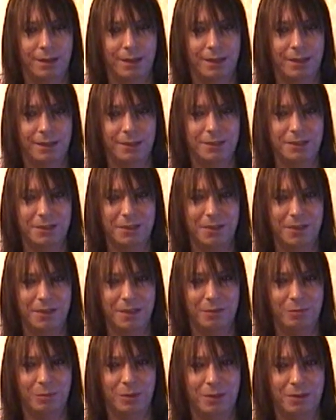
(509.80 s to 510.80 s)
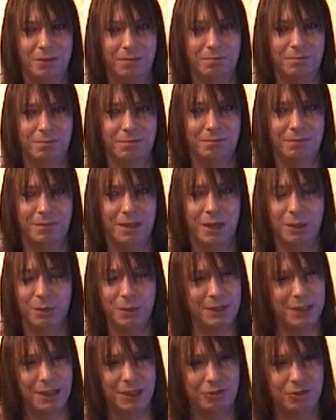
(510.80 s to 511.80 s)
And you sort of think, well, how
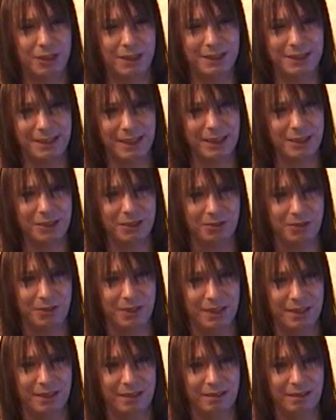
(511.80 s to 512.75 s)
are you a transsexual then?